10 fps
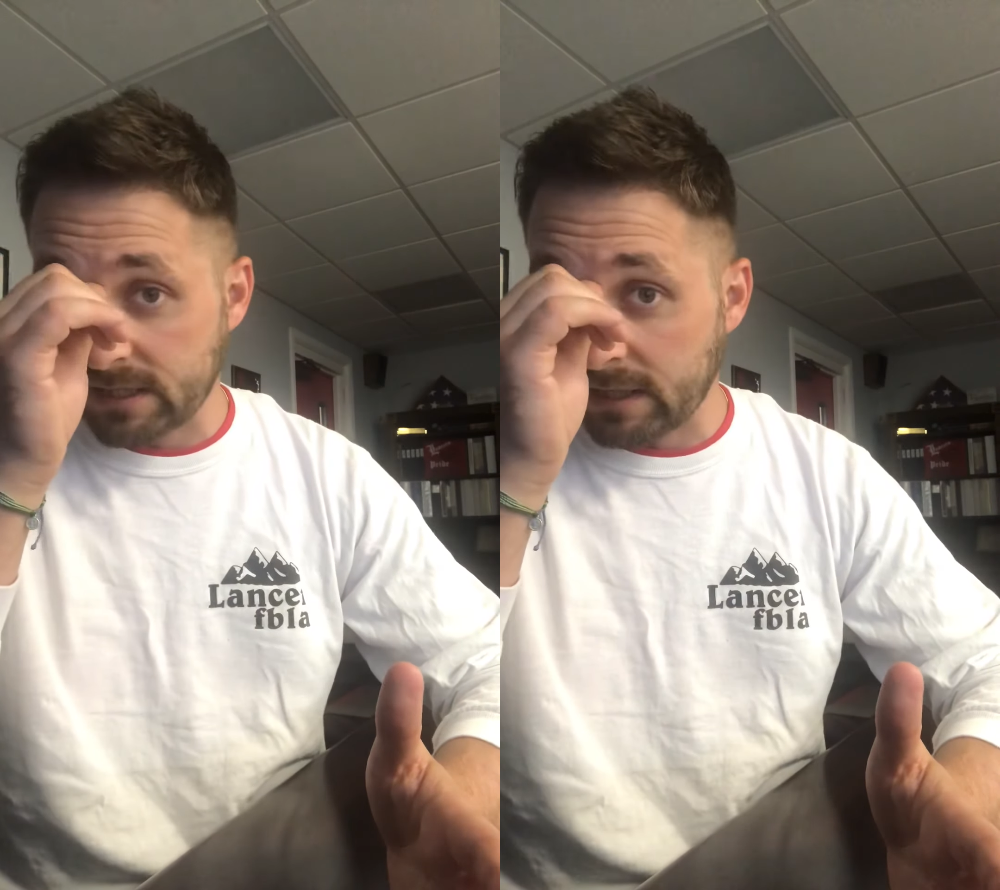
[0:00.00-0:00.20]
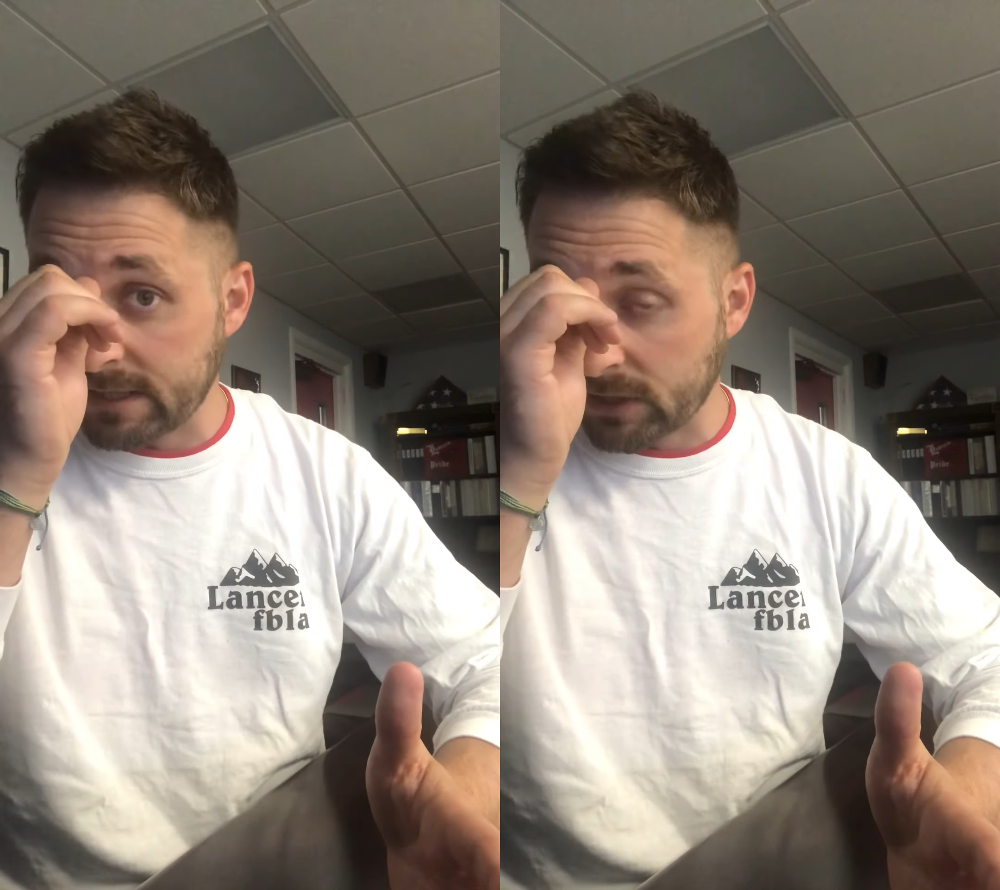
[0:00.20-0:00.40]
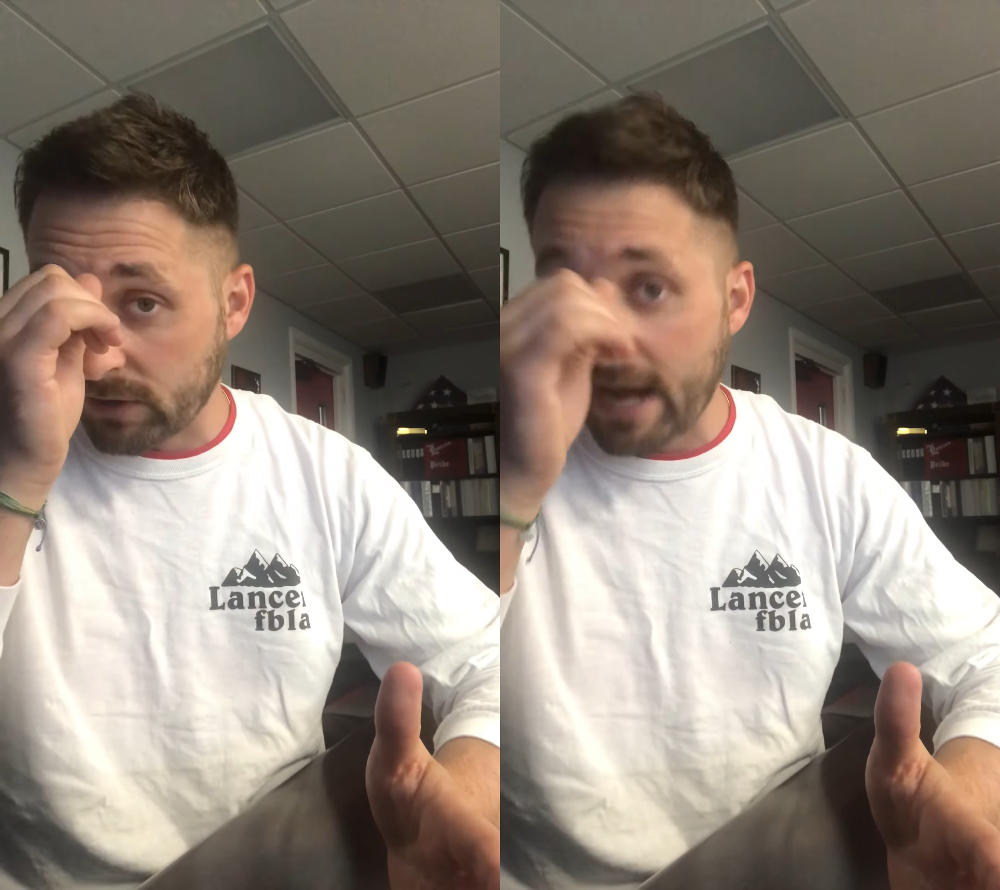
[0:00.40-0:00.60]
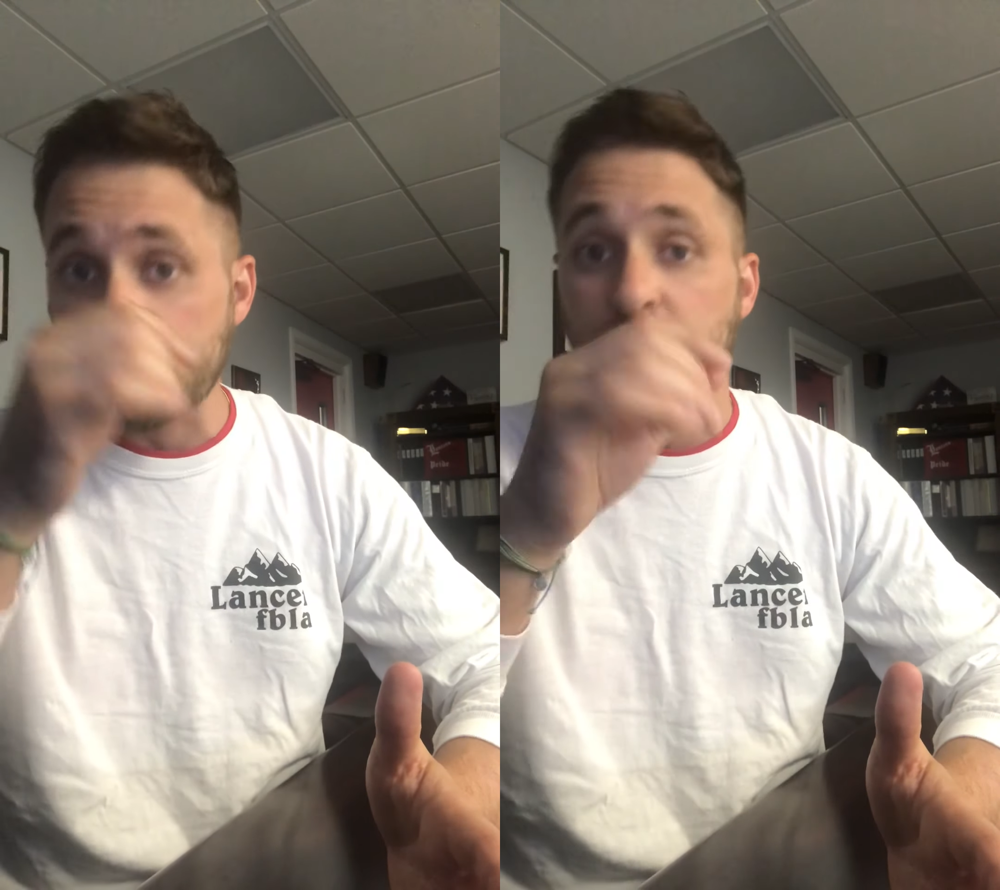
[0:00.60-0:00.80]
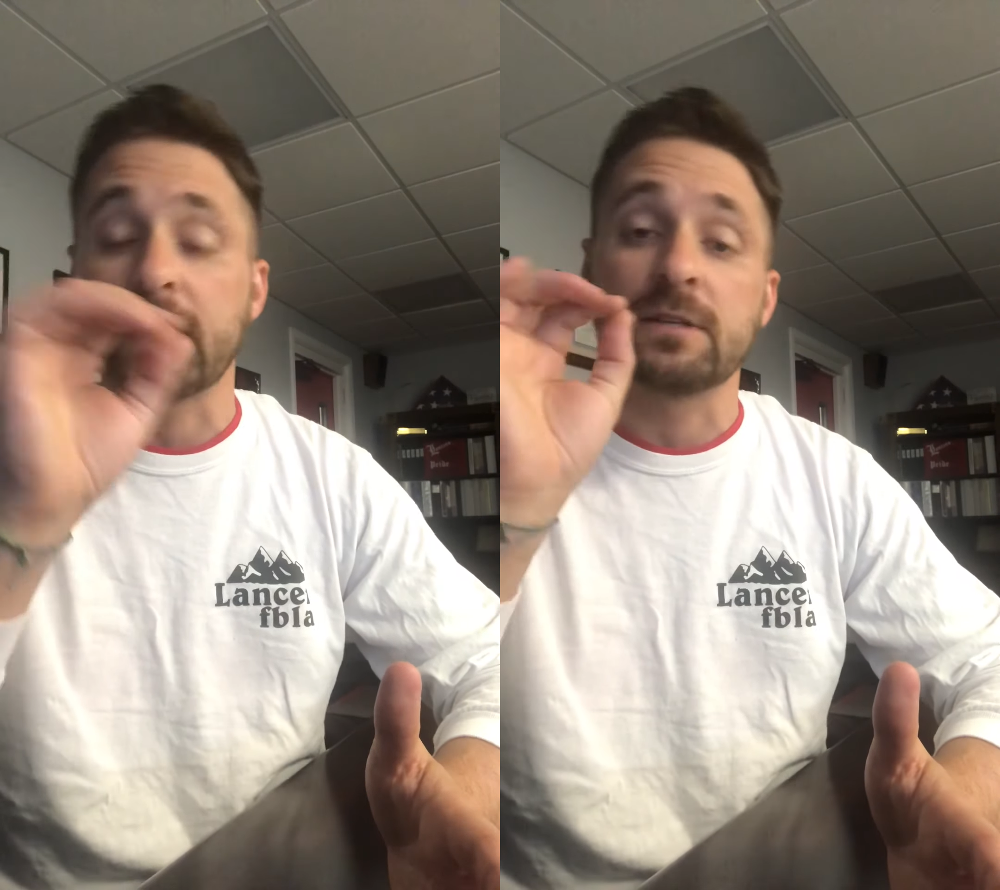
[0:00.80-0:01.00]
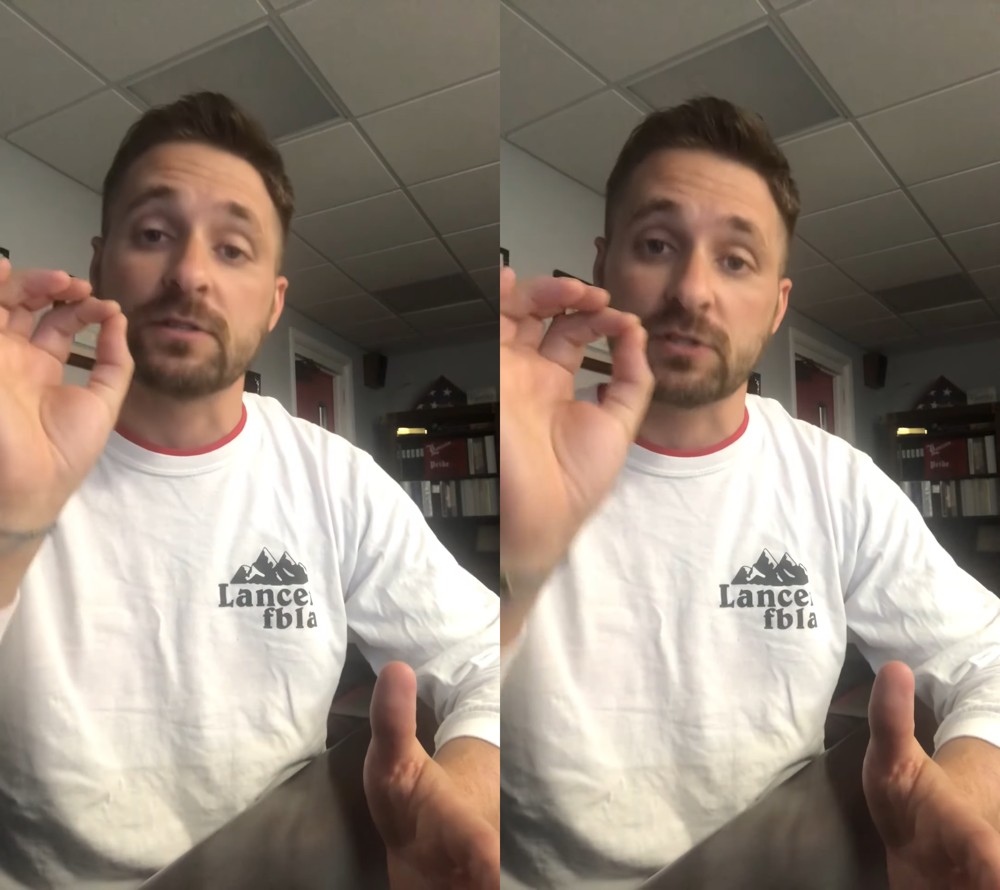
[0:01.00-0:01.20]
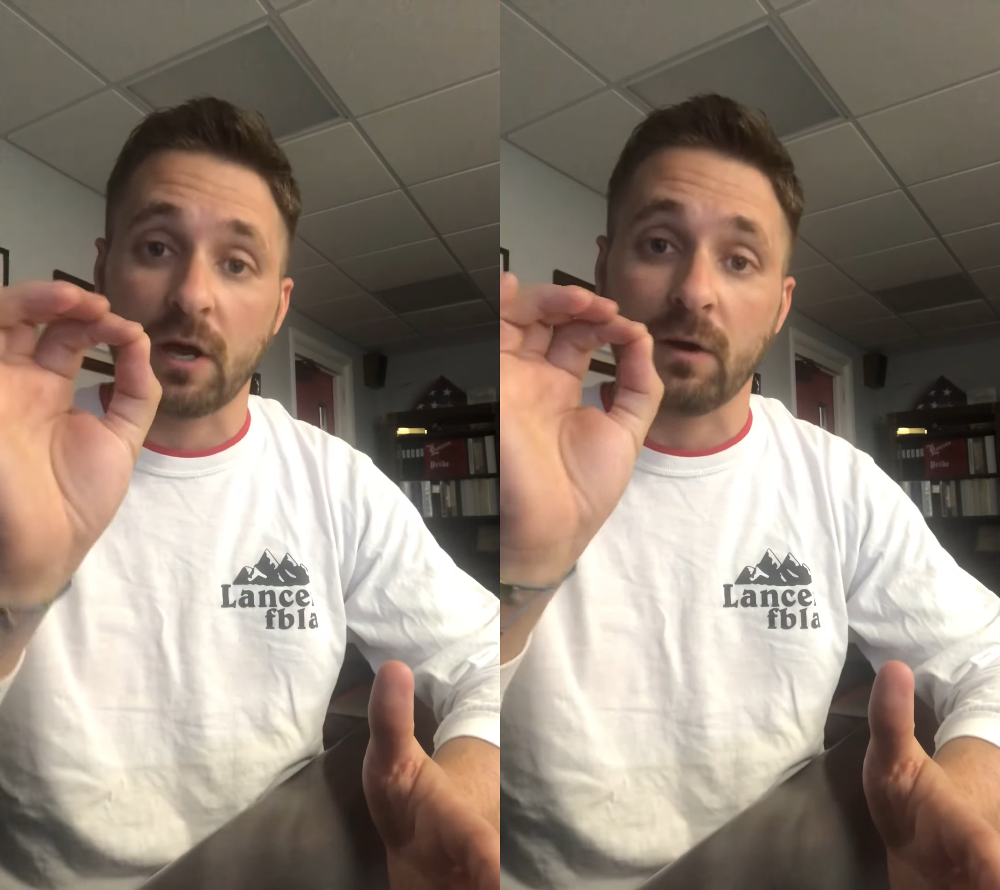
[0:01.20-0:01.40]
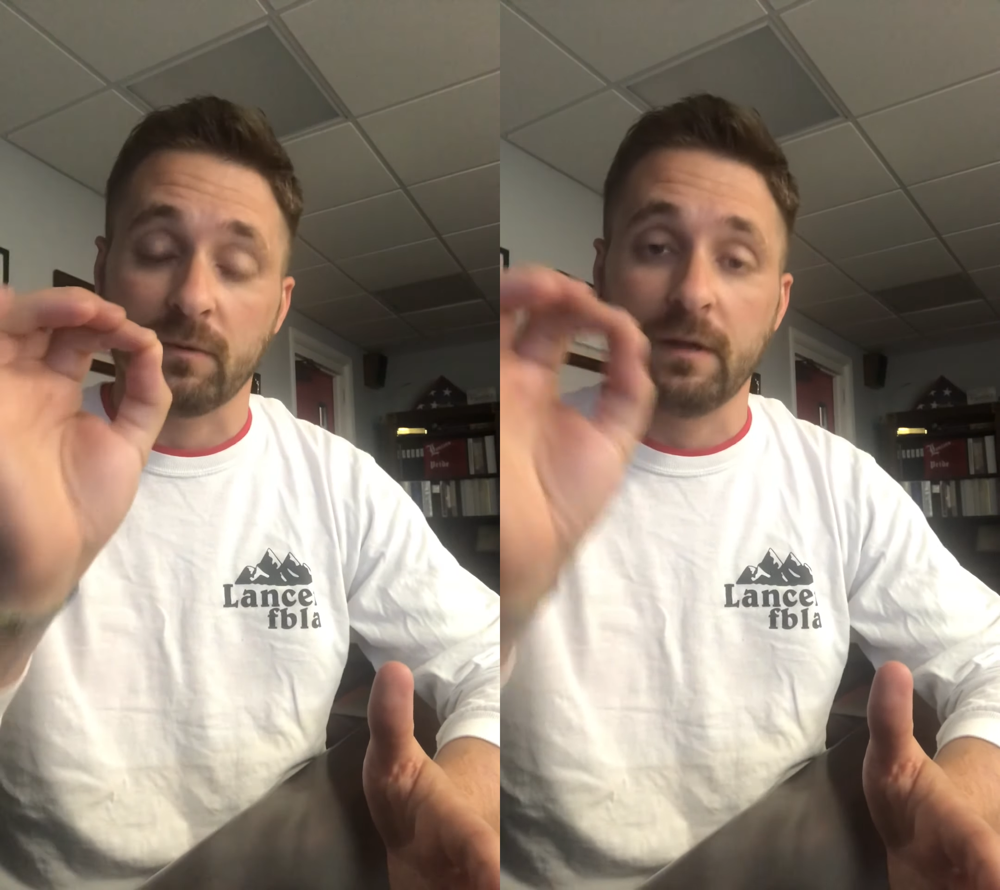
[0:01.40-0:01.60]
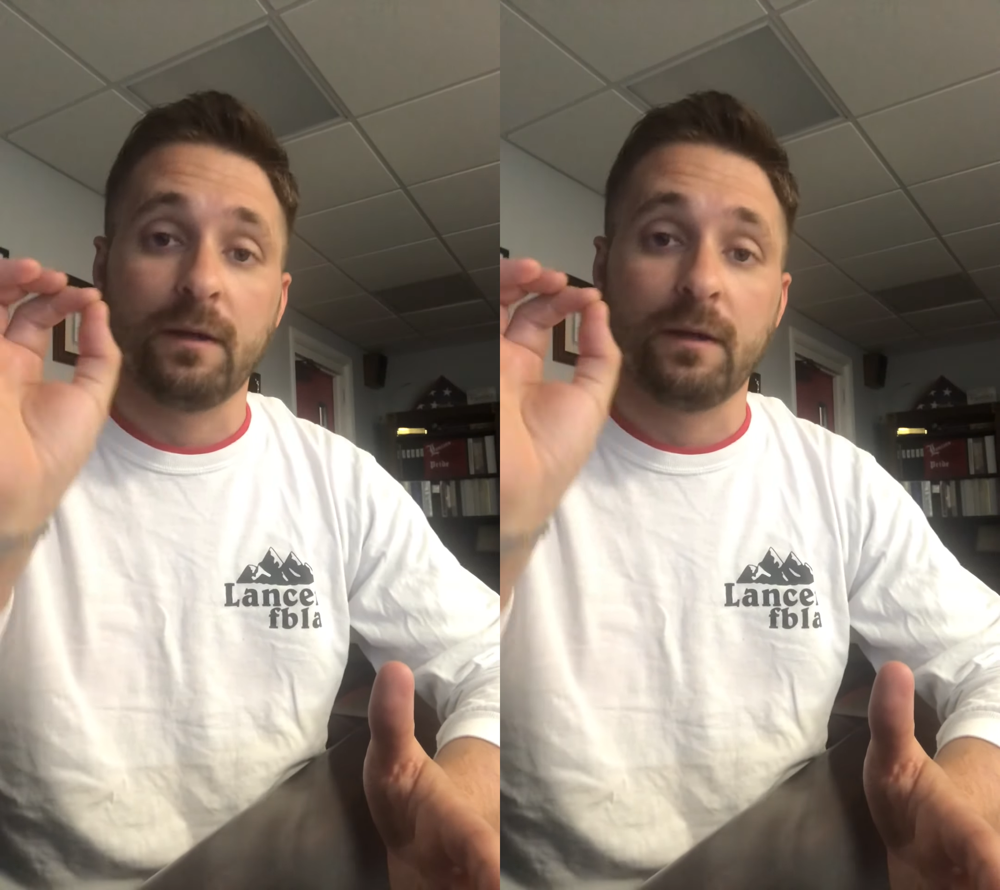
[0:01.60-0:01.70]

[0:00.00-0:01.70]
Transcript: you need to graduate. So